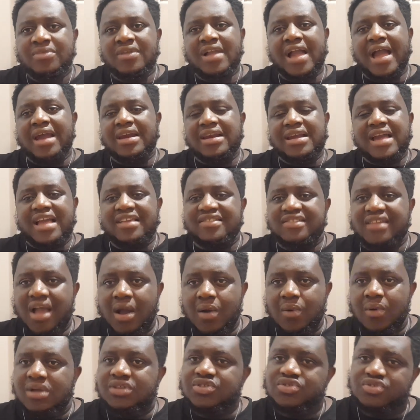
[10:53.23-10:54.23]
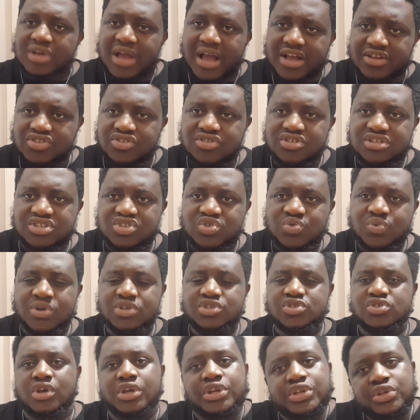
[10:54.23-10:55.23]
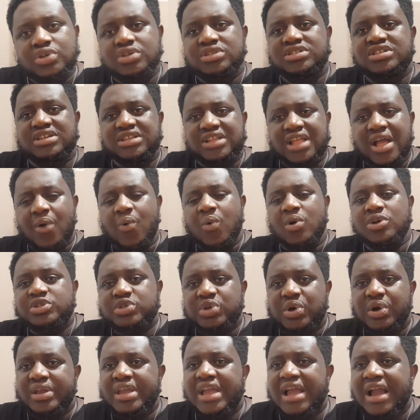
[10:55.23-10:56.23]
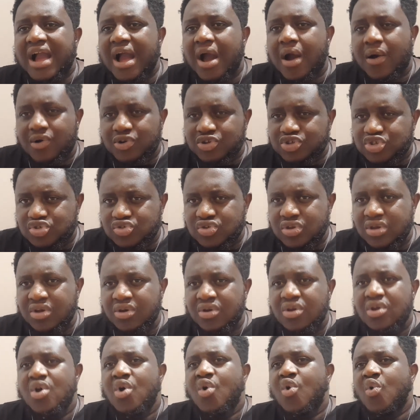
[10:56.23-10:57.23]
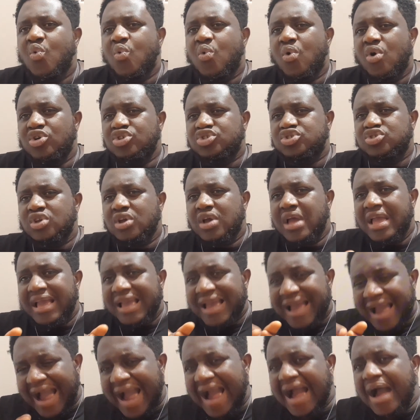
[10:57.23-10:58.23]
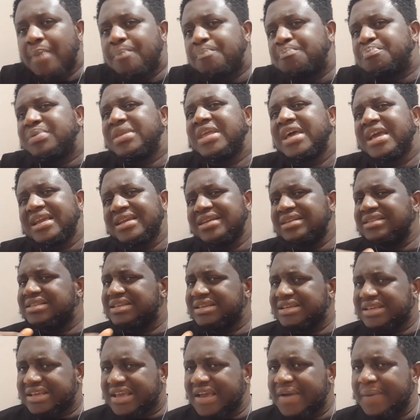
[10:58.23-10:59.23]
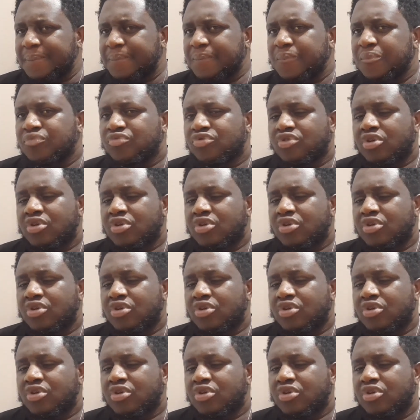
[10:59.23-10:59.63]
And guys, I want to ask you this question. Do you think that what Onyeka was doing was her playing the game?